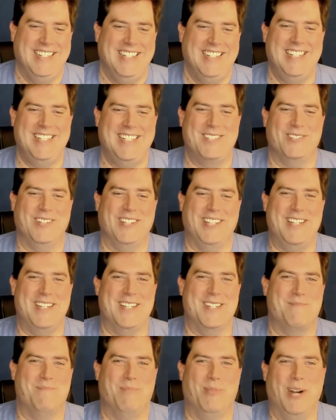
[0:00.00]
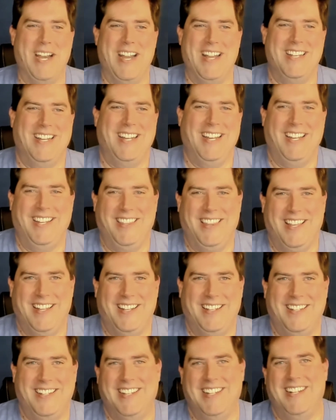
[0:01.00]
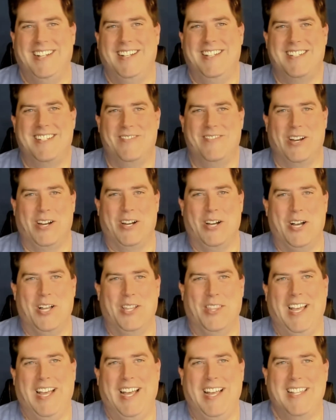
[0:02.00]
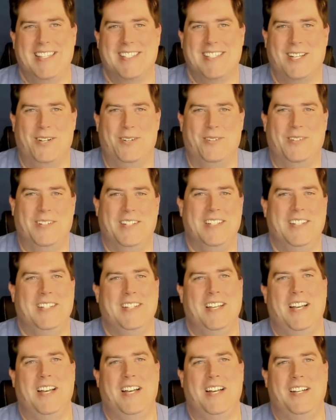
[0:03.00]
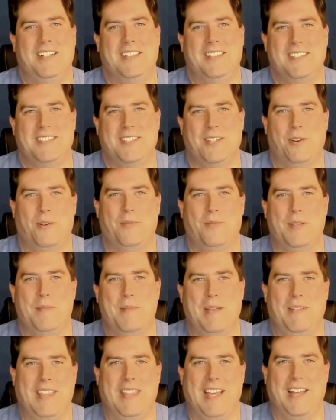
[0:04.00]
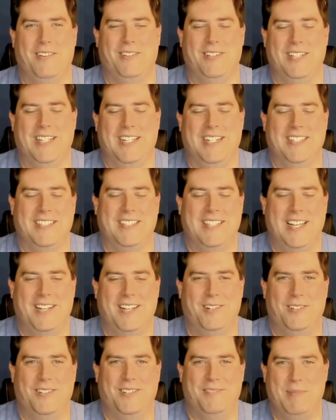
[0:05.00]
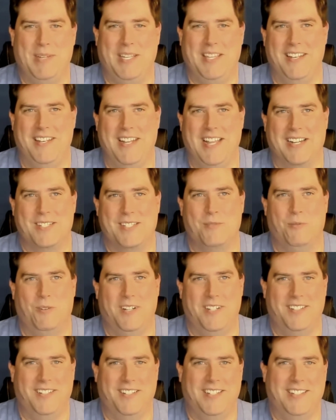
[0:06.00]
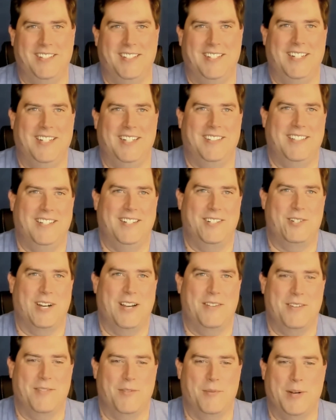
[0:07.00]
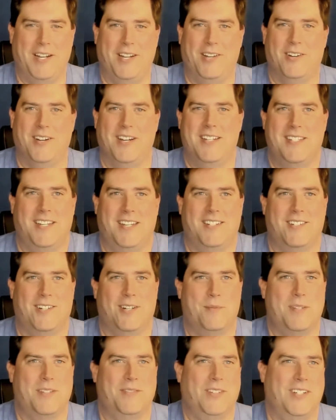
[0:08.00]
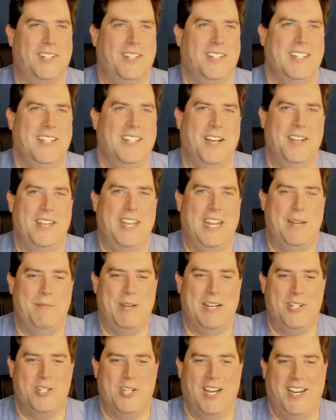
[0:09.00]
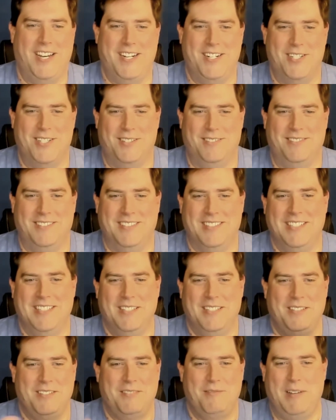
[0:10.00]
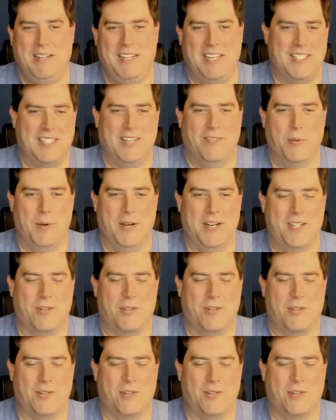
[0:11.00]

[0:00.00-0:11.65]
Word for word: it's really just branding that it's even called that. So so hopefully maybe that'll be the next one that drives everybody crazy in terms of a naming change, and it gets everybody